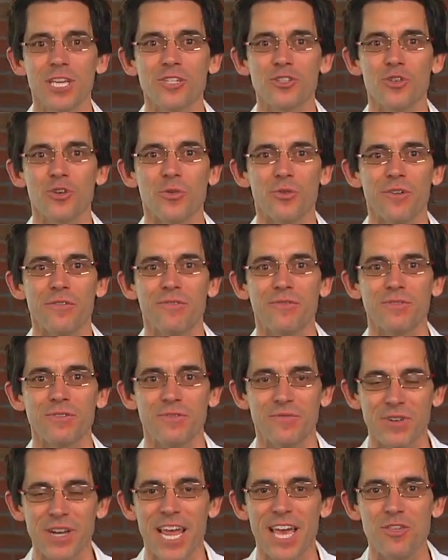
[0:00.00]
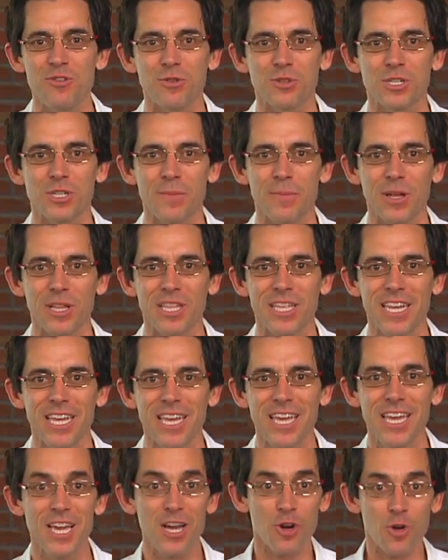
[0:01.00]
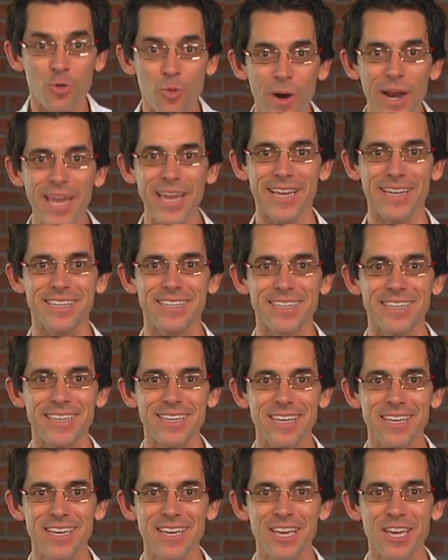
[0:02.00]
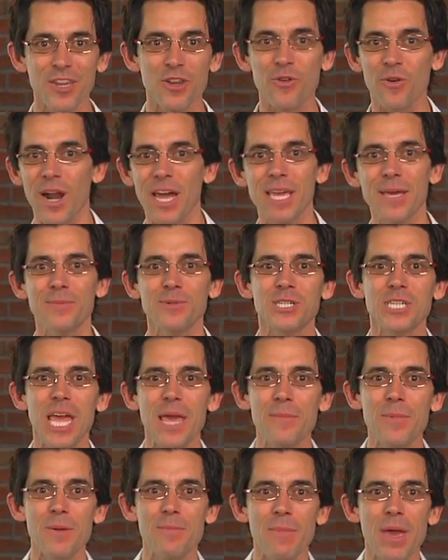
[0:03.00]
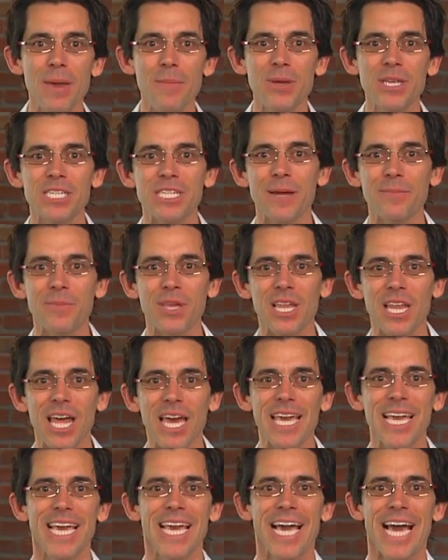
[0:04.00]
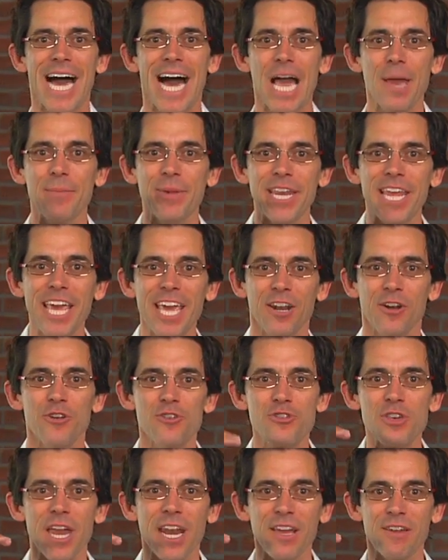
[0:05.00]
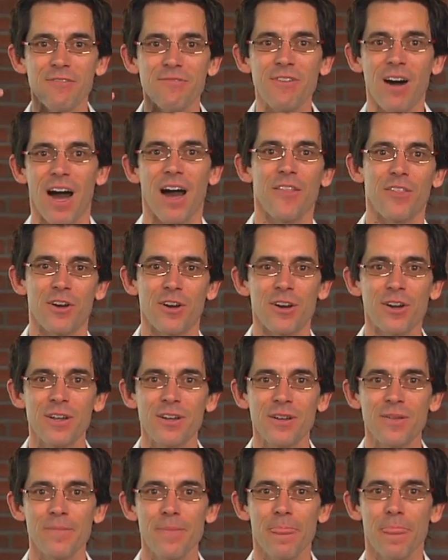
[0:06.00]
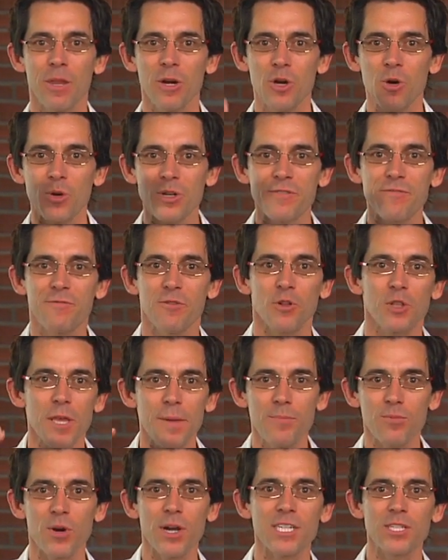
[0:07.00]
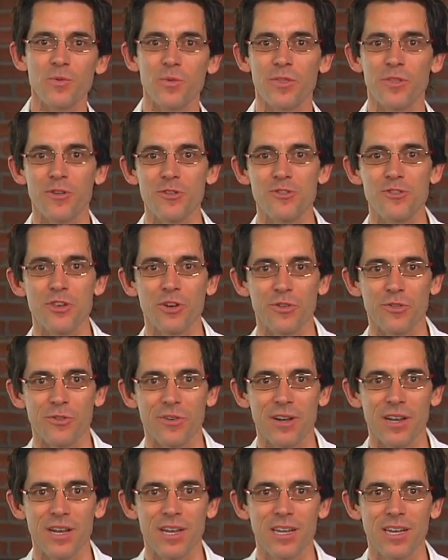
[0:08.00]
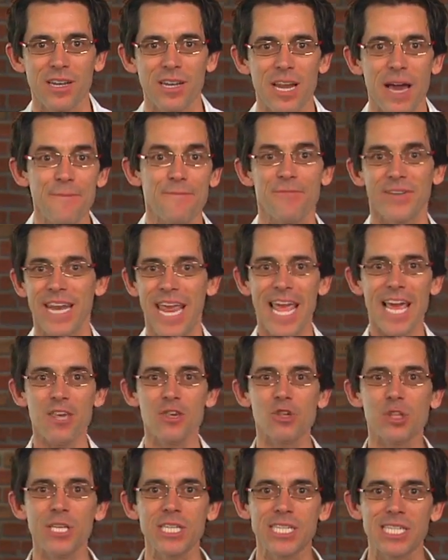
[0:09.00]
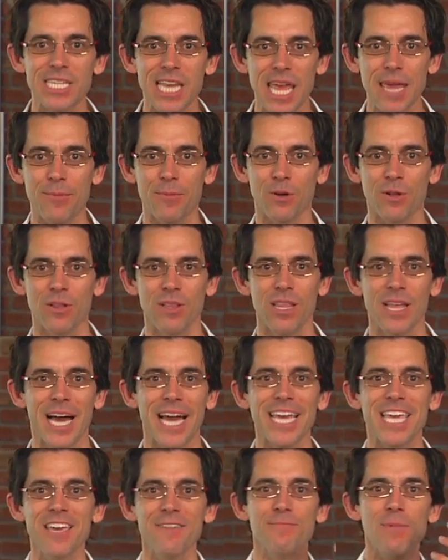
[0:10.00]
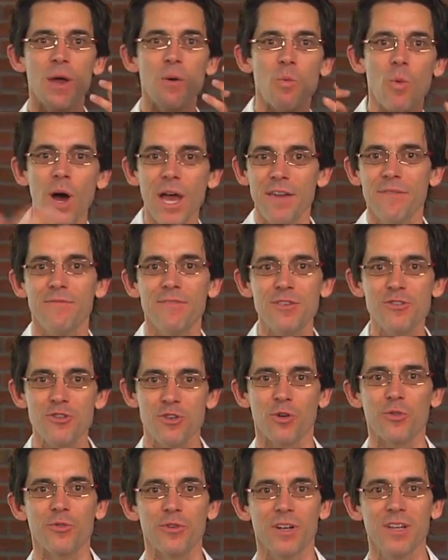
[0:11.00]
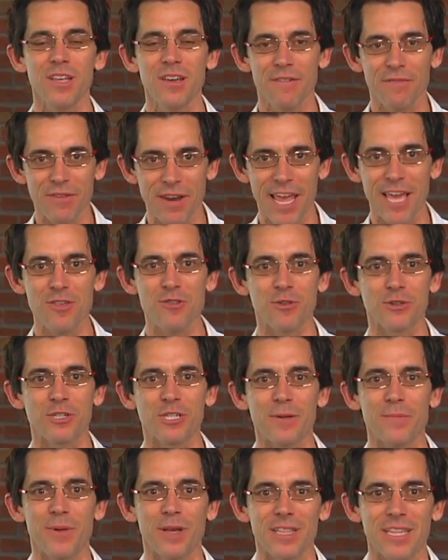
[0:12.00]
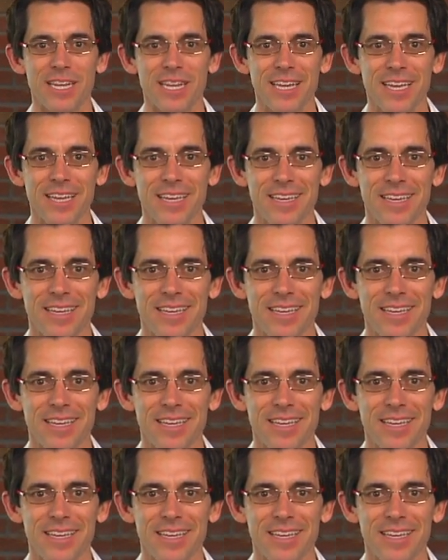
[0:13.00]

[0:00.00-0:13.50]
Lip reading: his children financial stability. Great. Your I am statement may be something like, I'm an energetic father who is fully present with their children. I'm financially stable. I give my wife and children financial stability.